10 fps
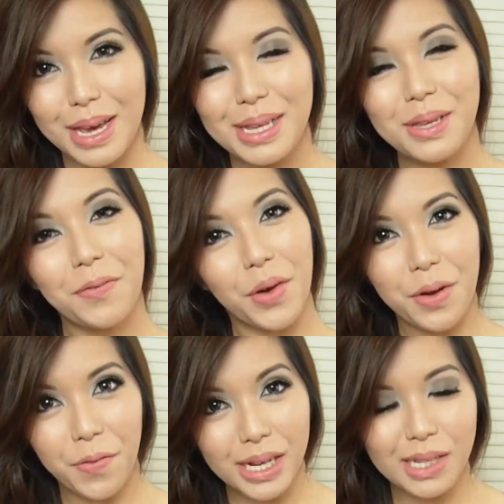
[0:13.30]
So for
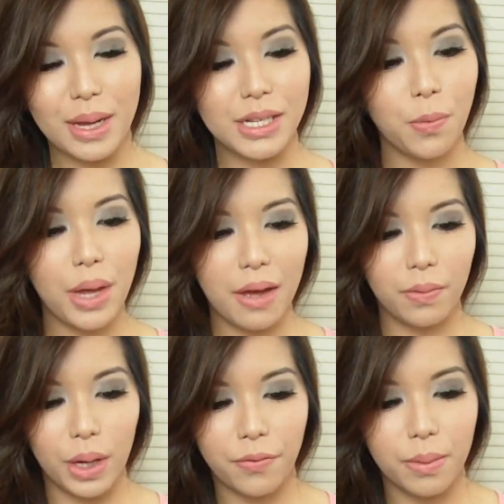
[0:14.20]
the first question, we have
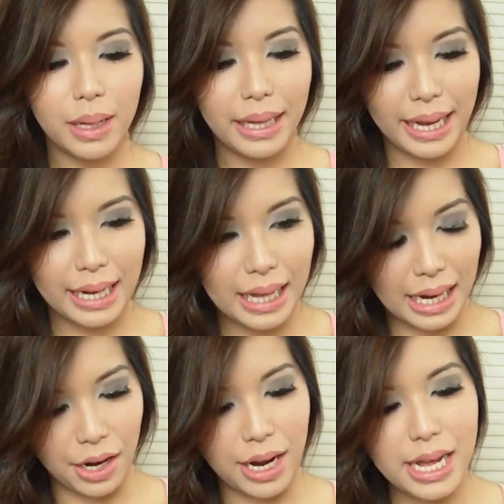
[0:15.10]
one from Alea Delara,